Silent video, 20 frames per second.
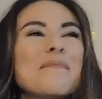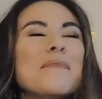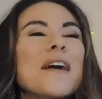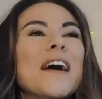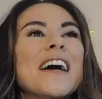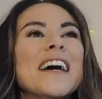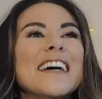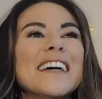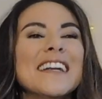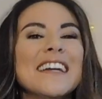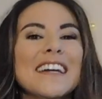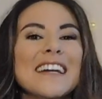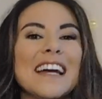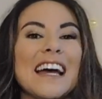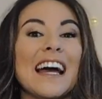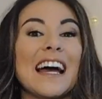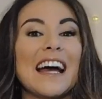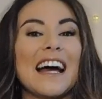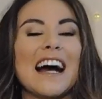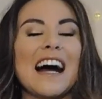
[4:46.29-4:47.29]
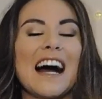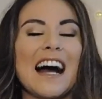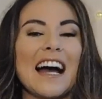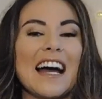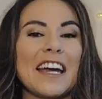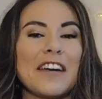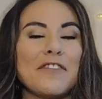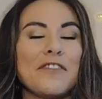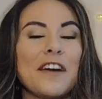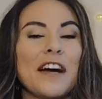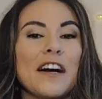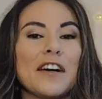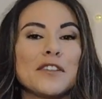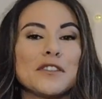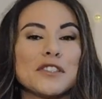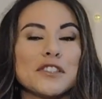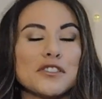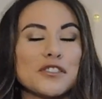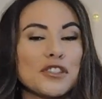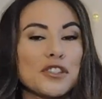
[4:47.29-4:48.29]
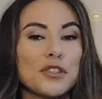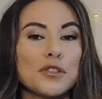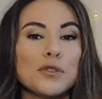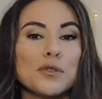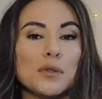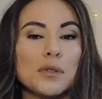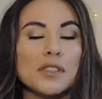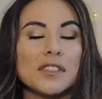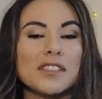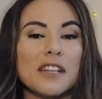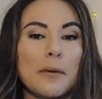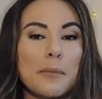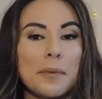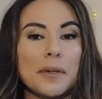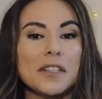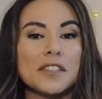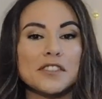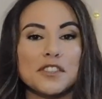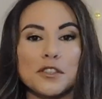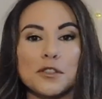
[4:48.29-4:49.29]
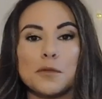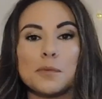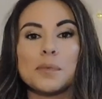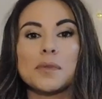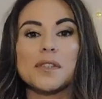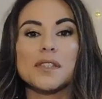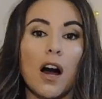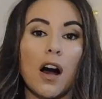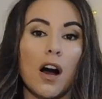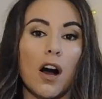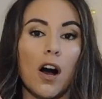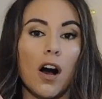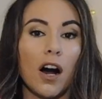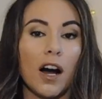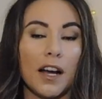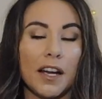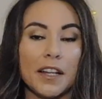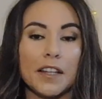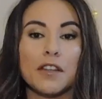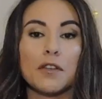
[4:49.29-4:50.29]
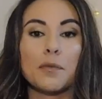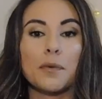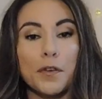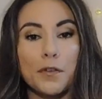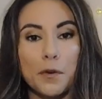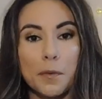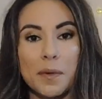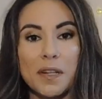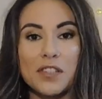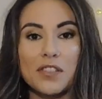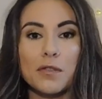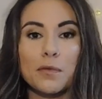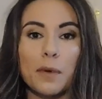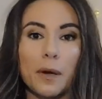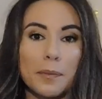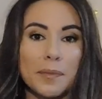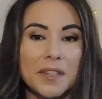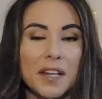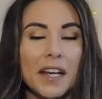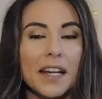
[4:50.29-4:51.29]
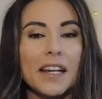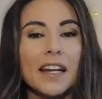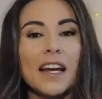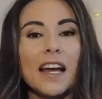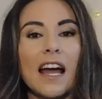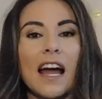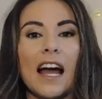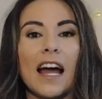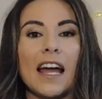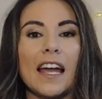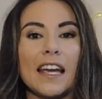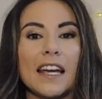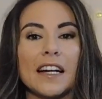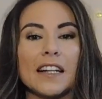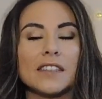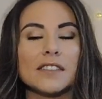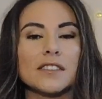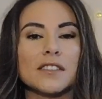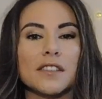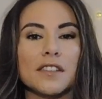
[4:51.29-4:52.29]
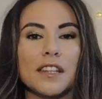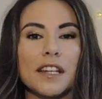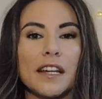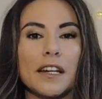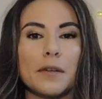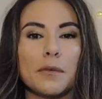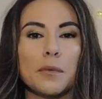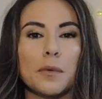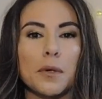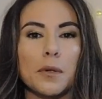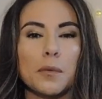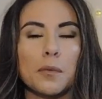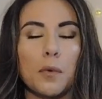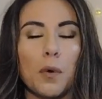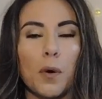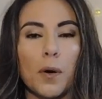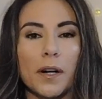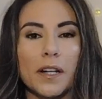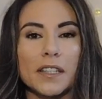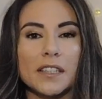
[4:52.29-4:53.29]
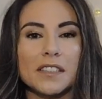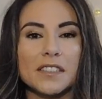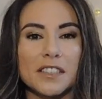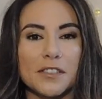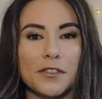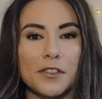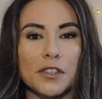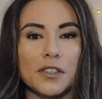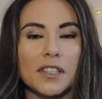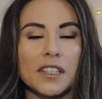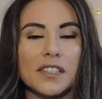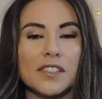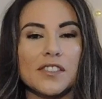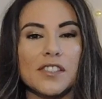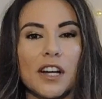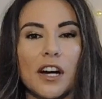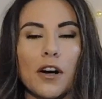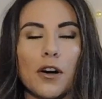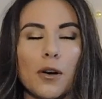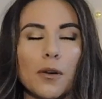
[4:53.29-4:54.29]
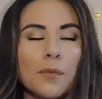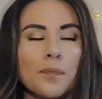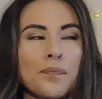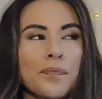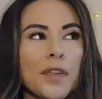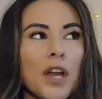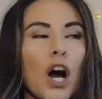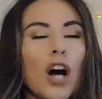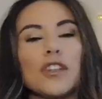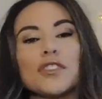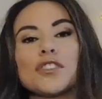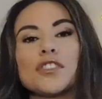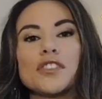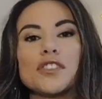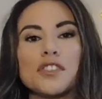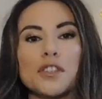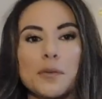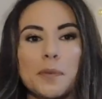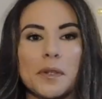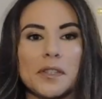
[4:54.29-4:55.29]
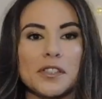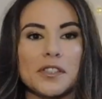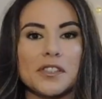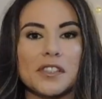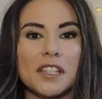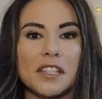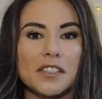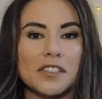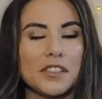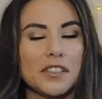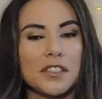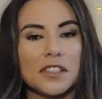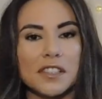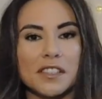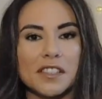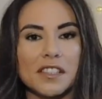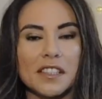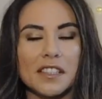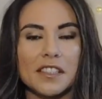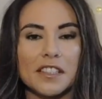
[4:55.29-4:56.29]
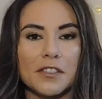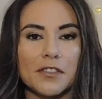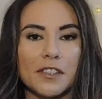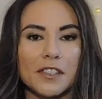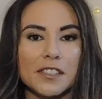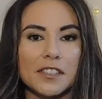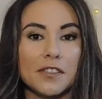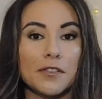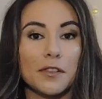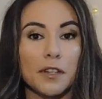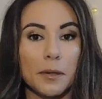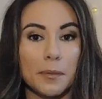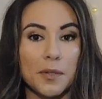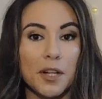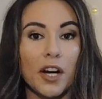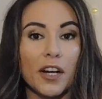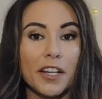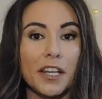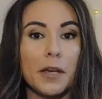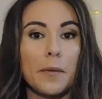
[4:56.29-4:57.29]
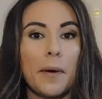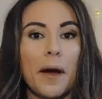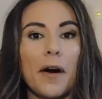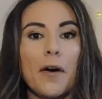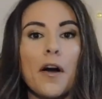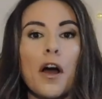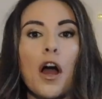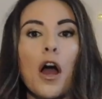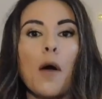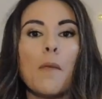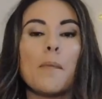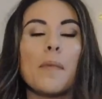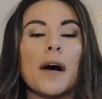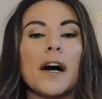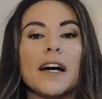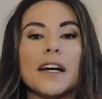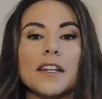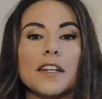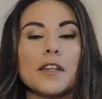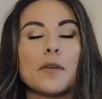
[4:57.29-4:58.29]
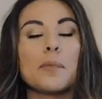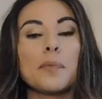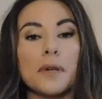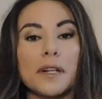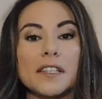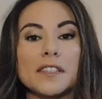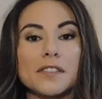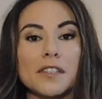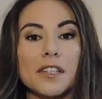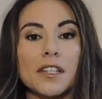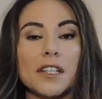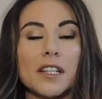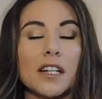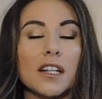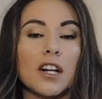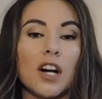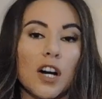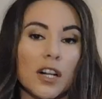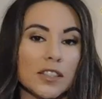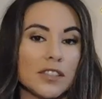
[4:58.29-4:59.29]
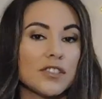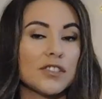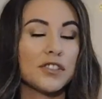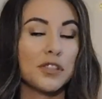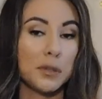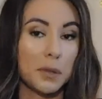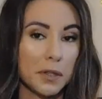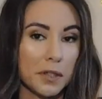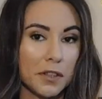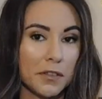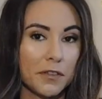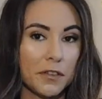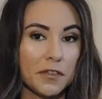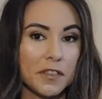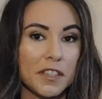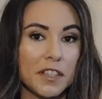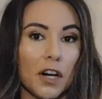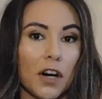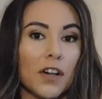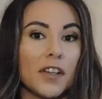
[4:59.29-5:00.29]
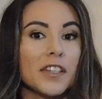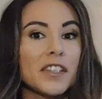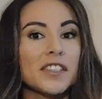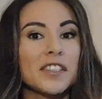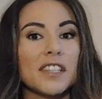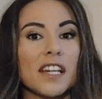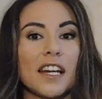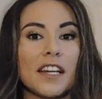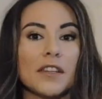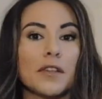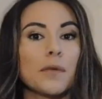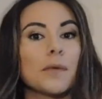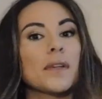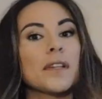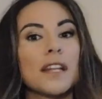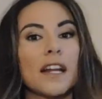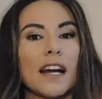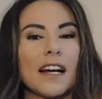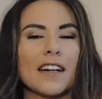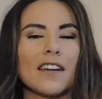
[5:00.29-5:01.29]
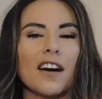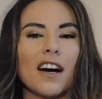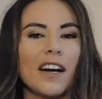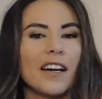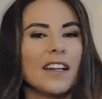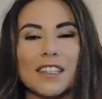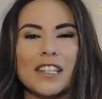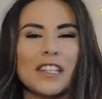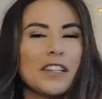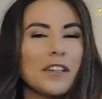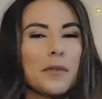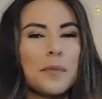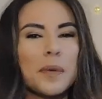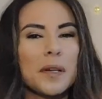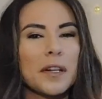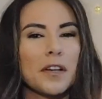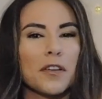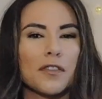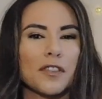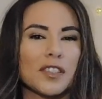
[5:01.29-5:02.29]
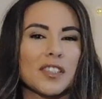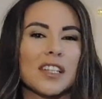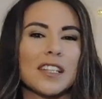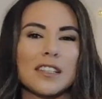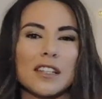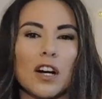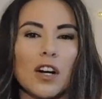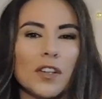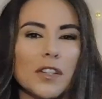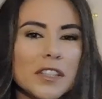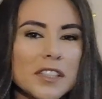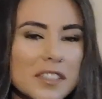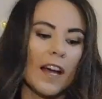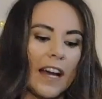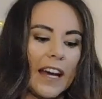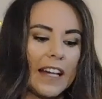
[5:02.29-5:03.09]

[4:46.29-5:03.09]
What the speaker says: But I found 2 separate dupes on the Reformation website, and they were worn differently, so I'll just insert pictures here so you can see the difference of what I'm talking about. But the blazer costs $250 and the one that I got couldn't have been over $10.